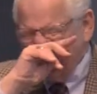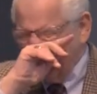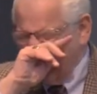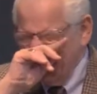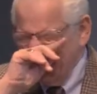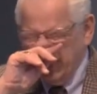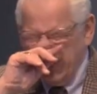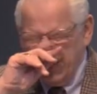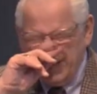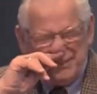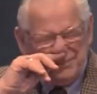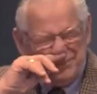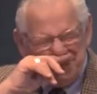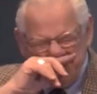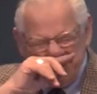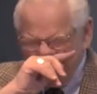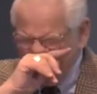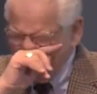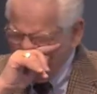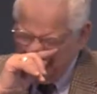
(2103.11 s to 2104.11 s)
Wait a minute.
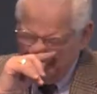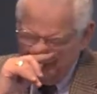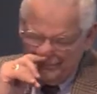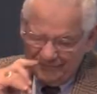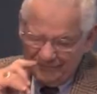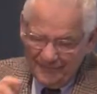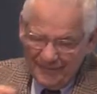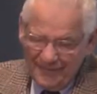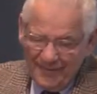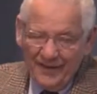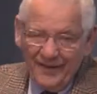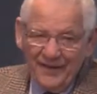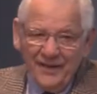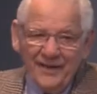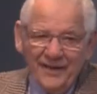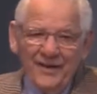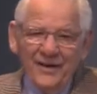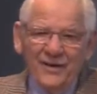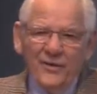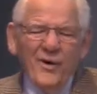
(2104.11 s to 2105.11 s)

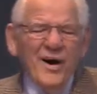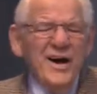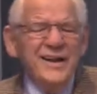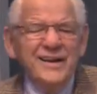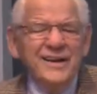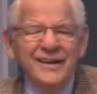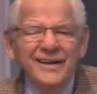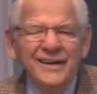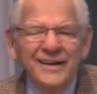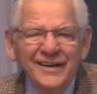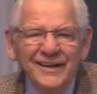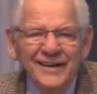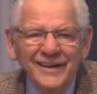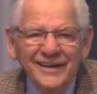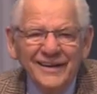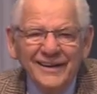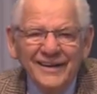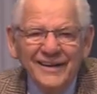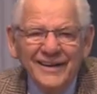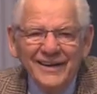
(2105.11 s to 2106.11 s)
What?
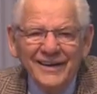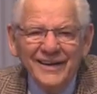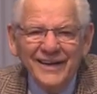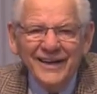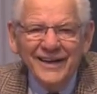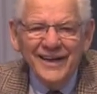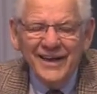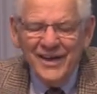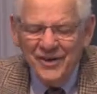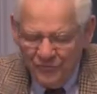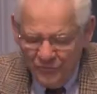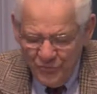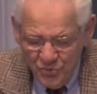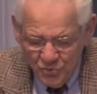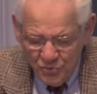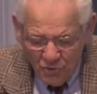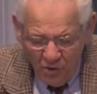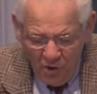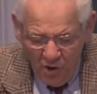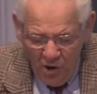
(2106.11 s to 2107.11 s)
If
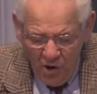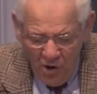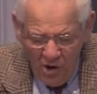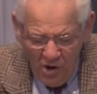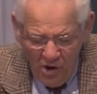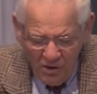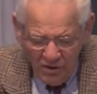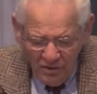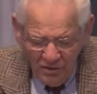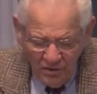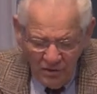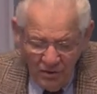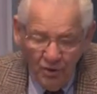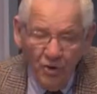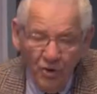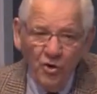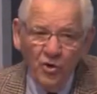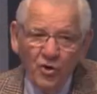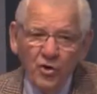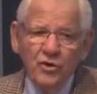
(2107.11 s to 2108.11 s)
you call
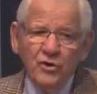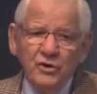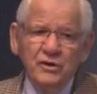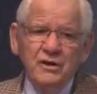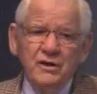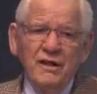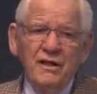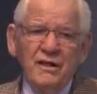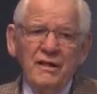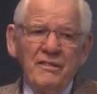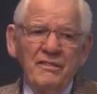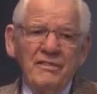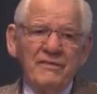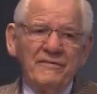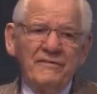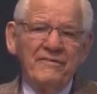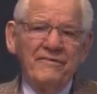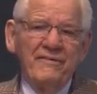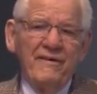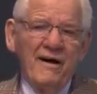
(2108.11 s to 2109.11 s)
on
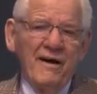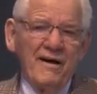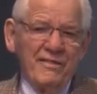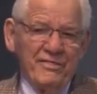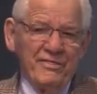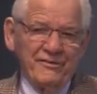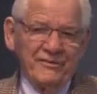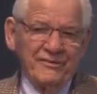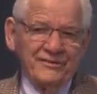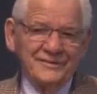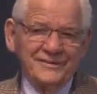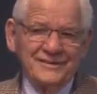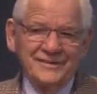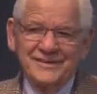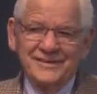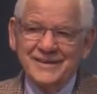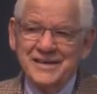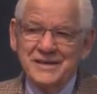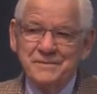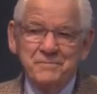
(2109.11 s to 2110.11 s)
the Father,
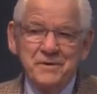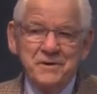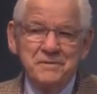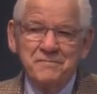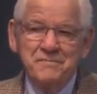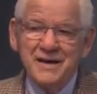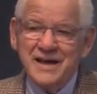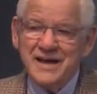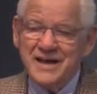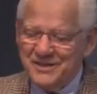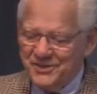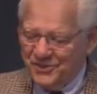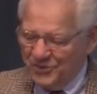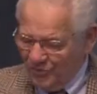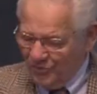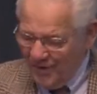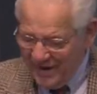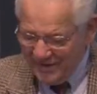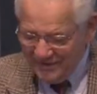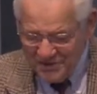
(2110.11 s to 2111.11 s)
keep in mind
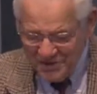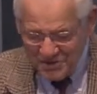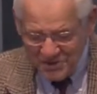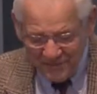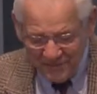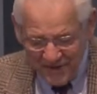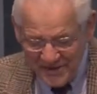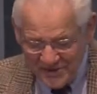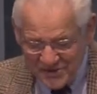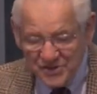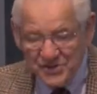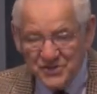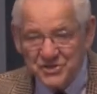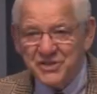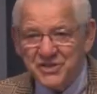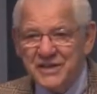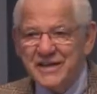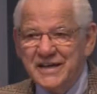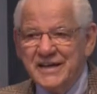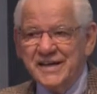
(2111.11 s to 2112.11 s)
throughout this
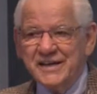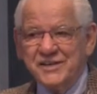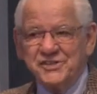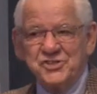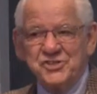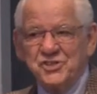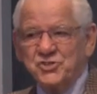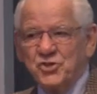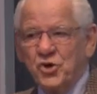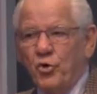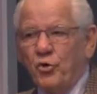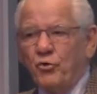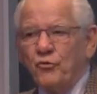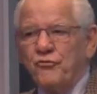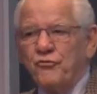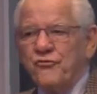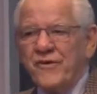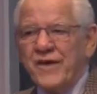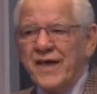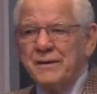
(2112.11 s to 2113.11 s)
passage, it's this whole
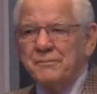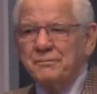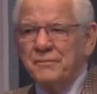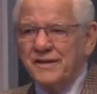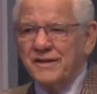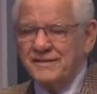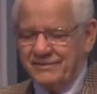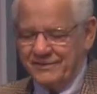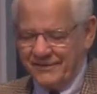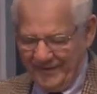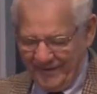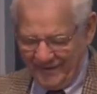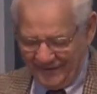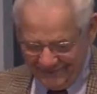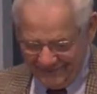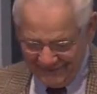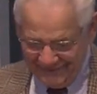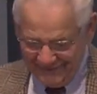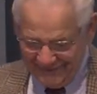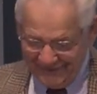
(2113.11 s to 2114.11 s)
family
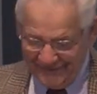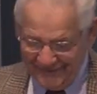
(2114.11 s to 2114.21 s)
thing.